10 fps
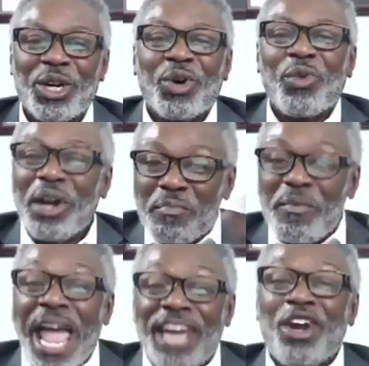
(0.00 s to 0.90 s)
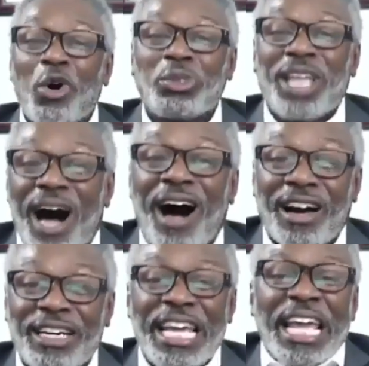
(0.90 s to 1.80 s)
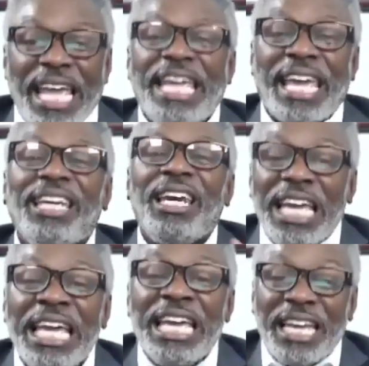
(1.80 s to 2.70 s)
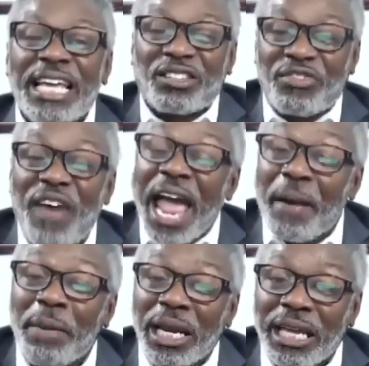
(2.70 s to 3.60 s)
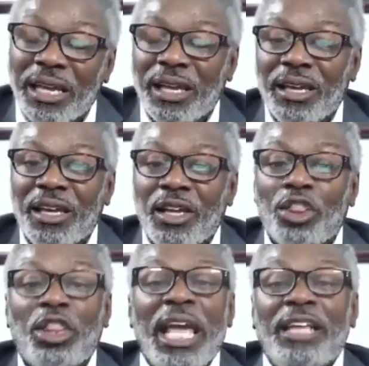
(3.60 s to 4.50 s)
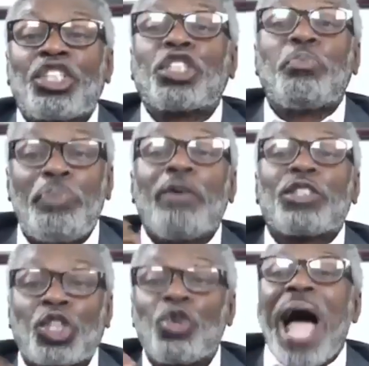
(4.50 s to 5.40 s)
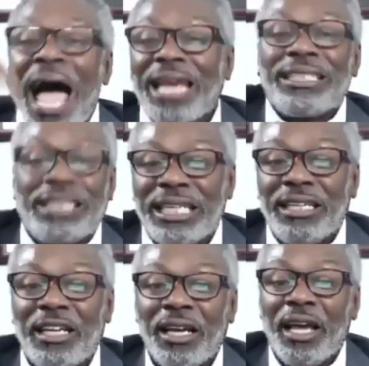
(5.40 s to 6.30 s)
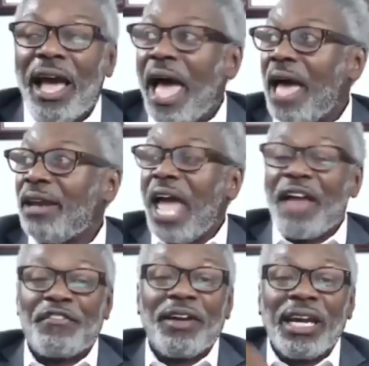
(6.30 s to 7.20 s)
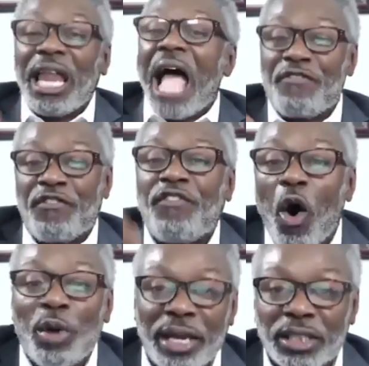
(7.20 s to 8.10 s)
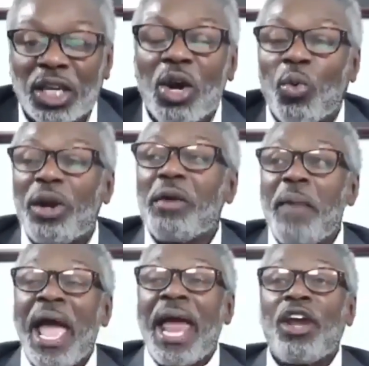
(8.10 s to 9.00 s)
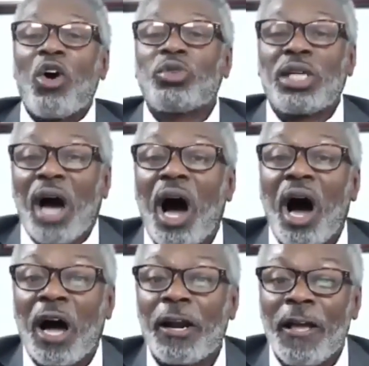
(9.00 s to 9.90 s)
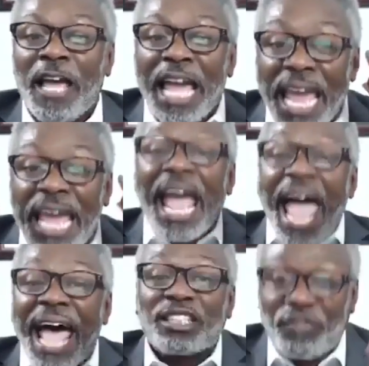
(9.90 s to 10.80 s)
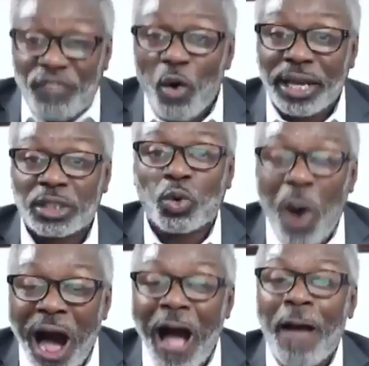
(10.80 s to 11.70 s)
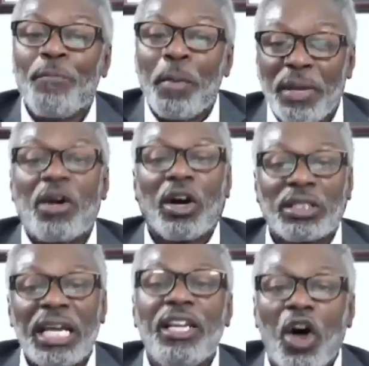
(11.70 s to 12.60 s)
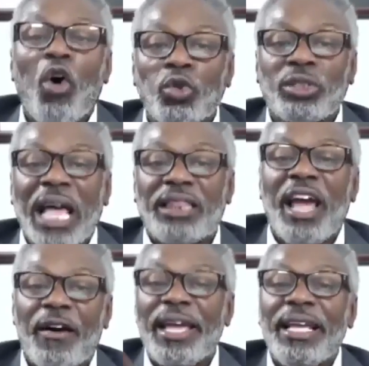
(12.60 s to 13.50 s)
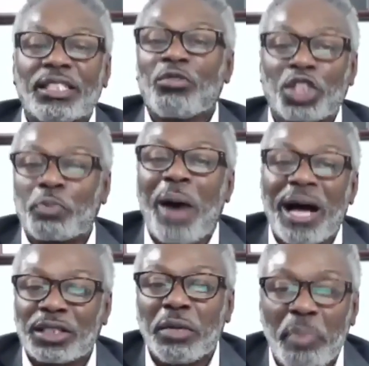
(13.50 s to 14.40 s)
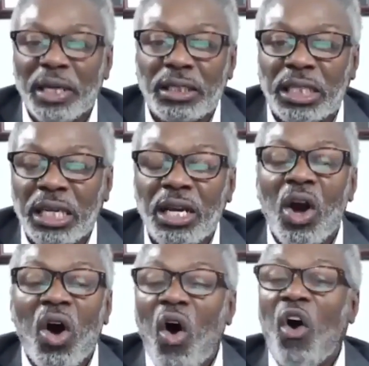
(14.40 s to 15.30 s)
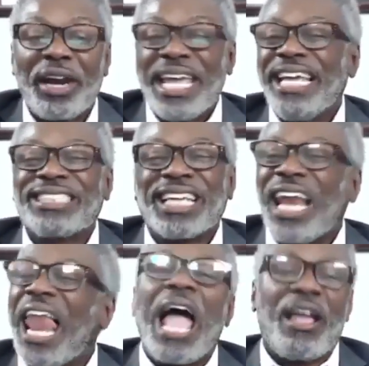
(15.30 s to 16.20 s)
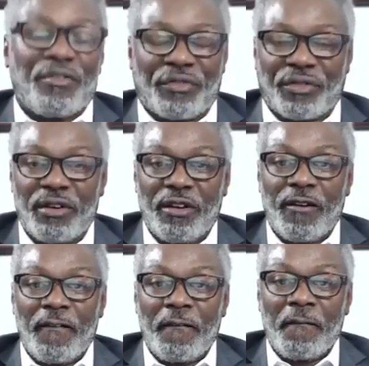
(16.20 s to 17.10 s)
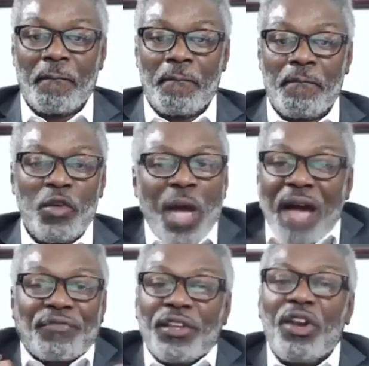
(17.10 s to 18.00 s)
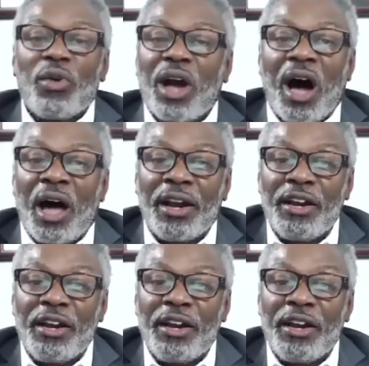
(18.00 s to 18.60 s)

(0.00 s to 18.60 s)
When a man knows God, he can lead his family in spirituality and life focus. When a man knows God, he has focus. Why? Because he knows that there is a responsibility on his life. You have to know God.